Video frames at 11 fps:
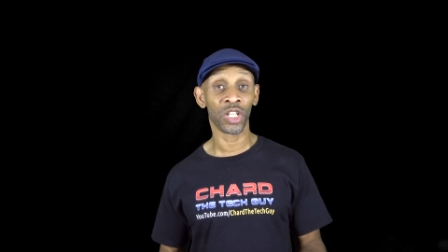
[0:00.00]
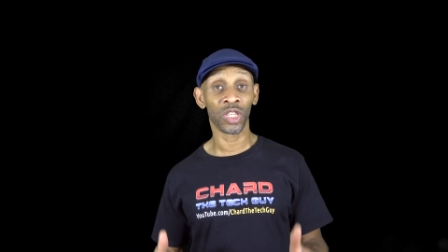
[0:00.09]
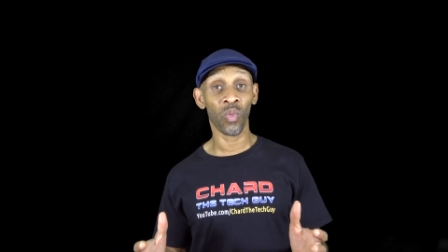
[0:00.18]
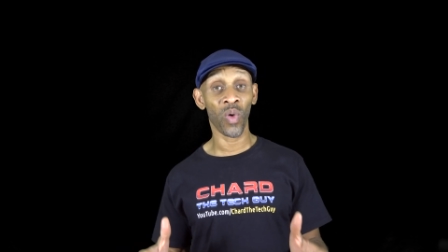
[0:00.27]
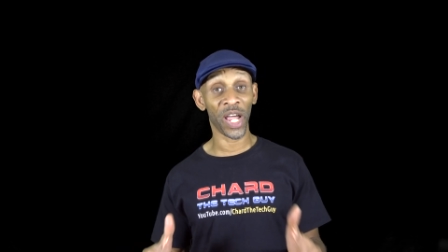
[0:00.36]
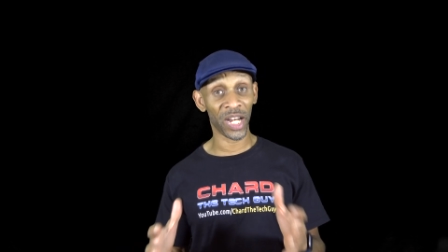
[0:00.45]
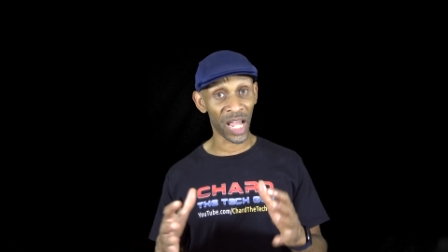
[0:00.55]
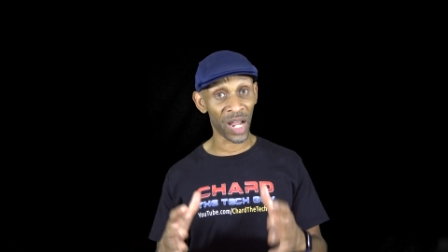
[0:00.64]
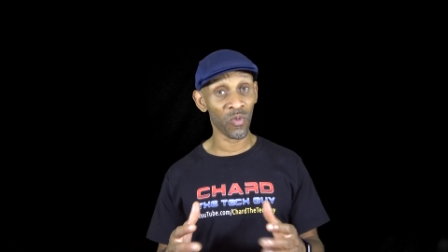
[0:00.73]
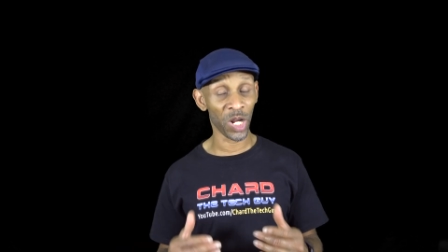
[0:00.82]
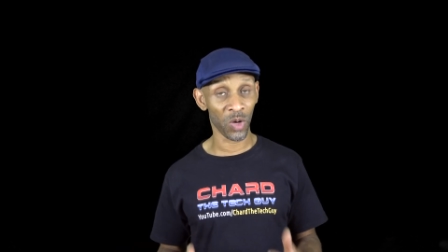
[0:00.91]
the way
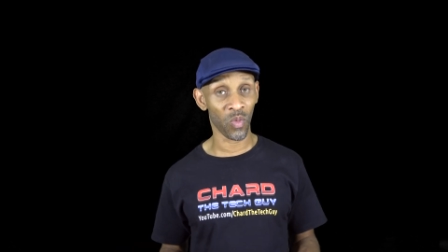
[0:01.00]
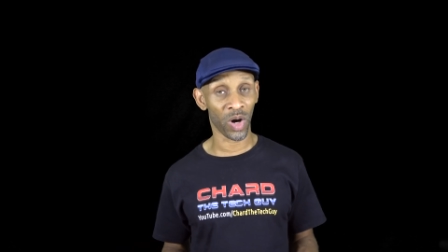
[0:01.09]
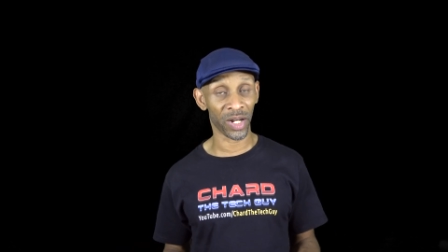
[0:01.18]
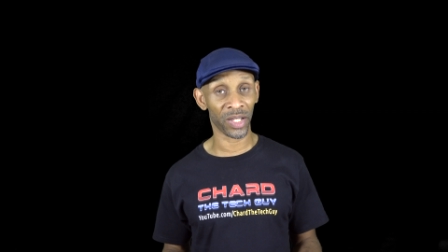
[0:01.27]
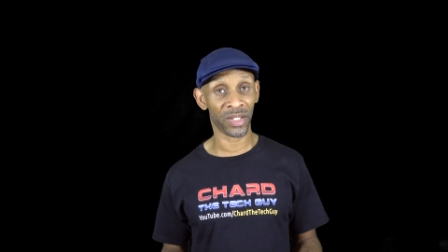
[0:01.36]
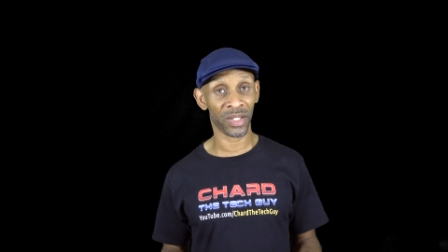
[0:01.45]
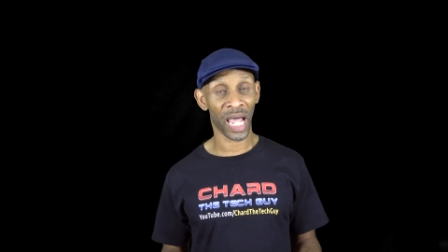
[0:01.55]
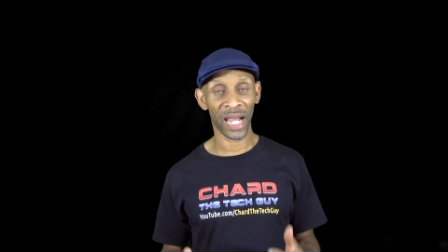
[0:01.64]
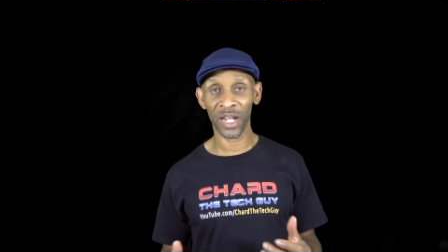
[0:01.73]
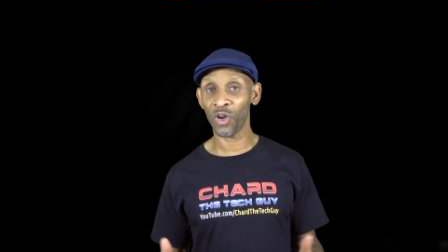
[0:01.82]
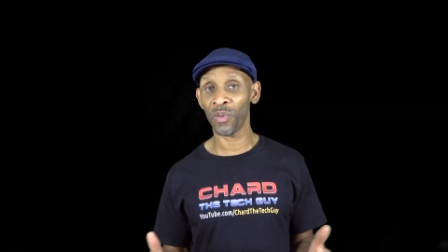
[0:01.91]
they really want it,
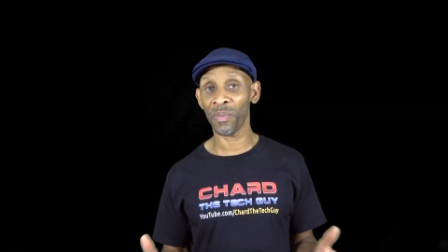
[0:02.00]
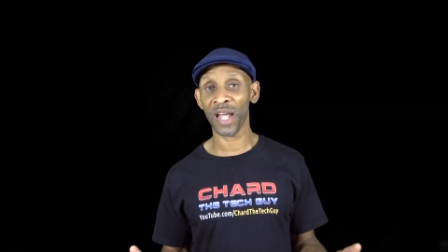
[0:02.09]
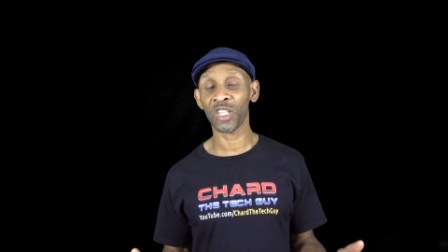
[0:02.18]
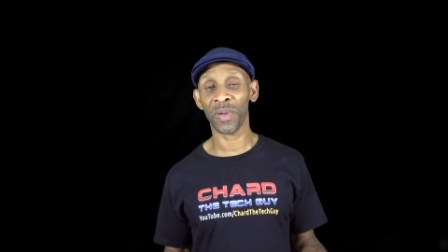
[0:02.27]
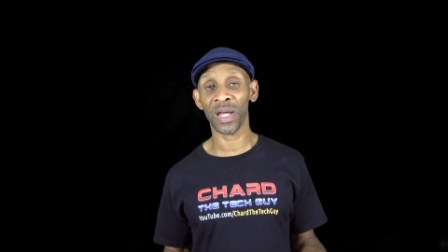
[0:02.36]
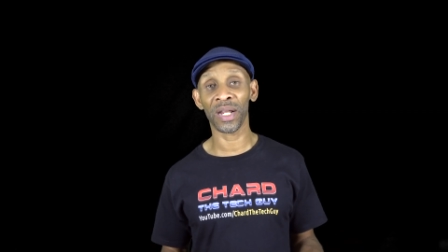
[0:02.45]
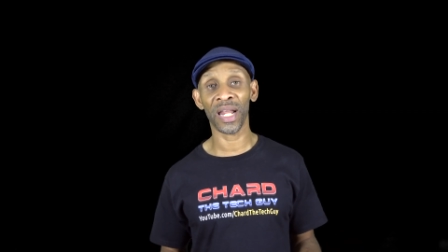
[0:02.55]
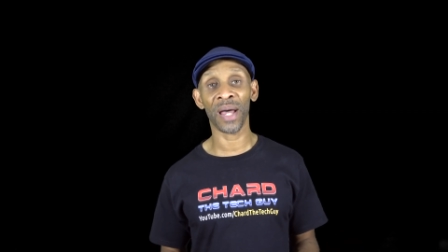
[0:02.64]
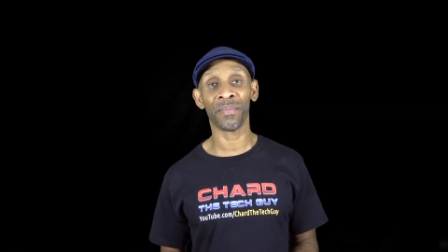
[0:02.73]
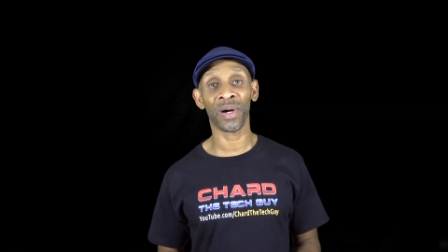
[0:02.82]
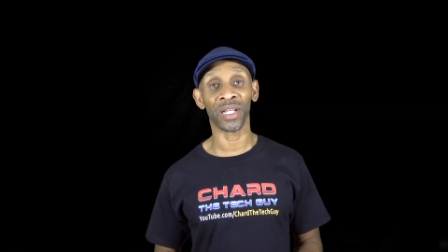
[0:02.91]
and they don't mind spending
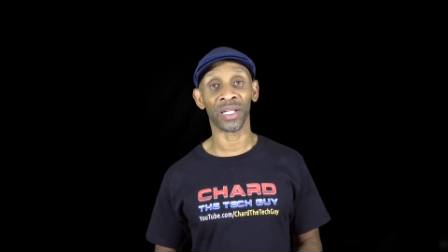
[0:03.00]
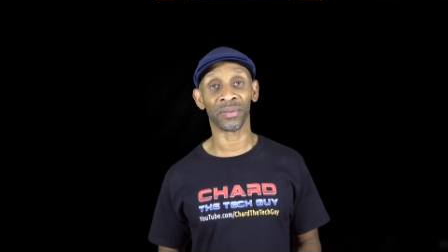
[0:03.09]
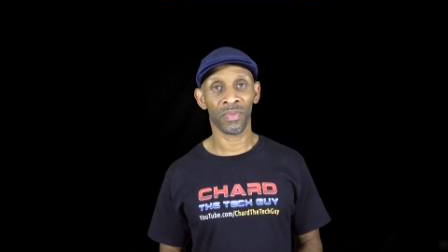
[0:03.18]
that money,